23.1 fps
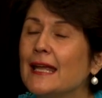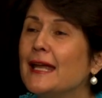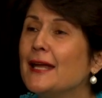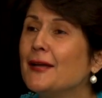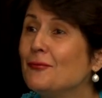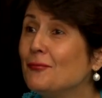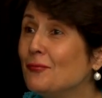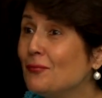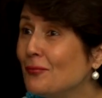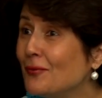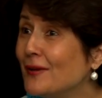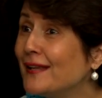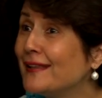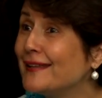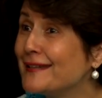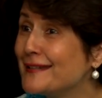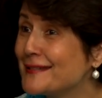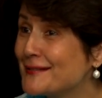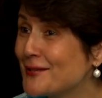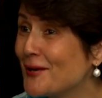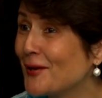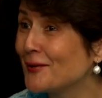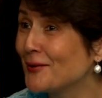it
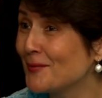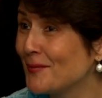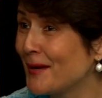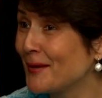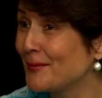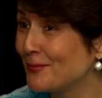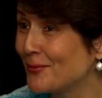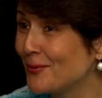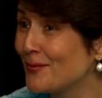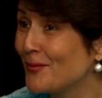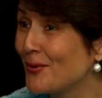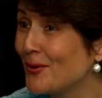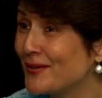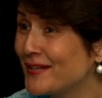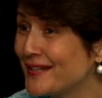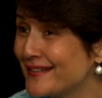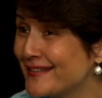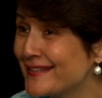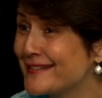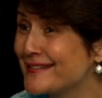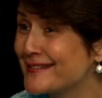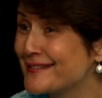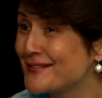really is all about
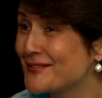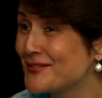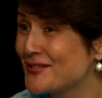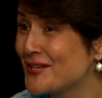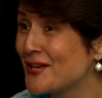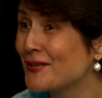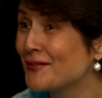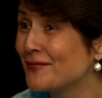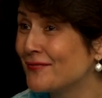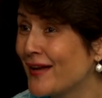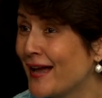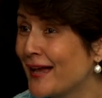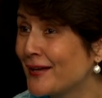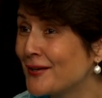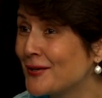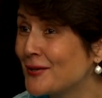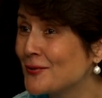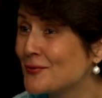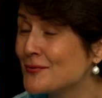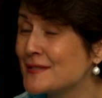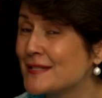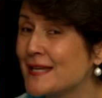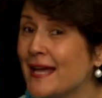promoting these shared
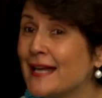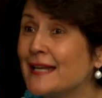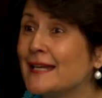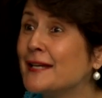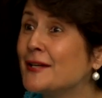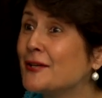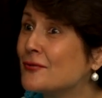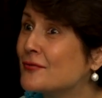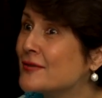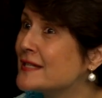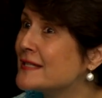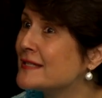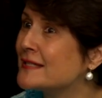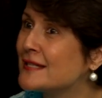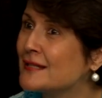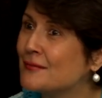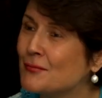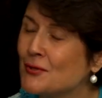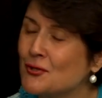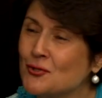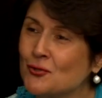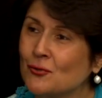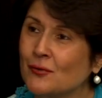values and
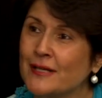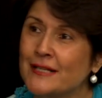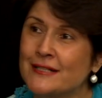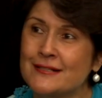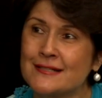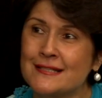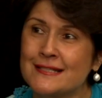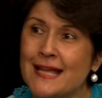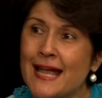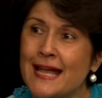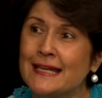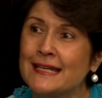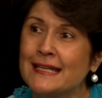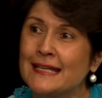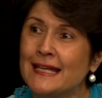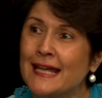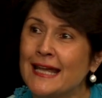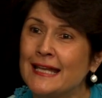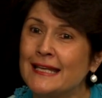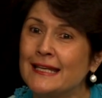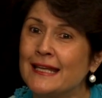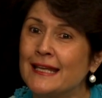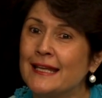increasing mutual understanding
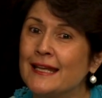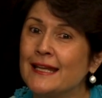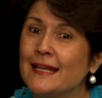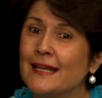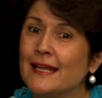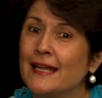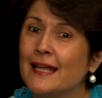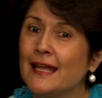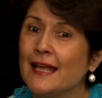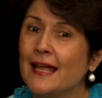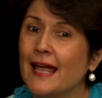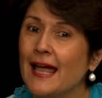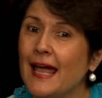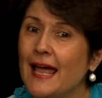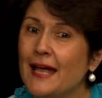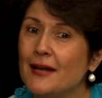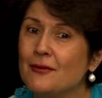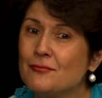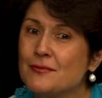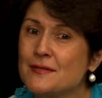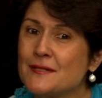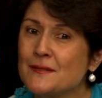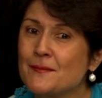
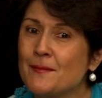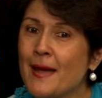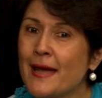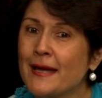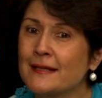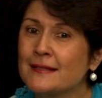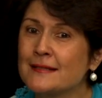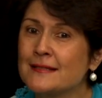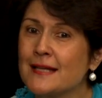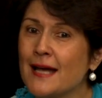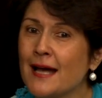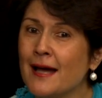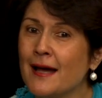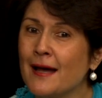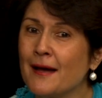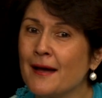and respect,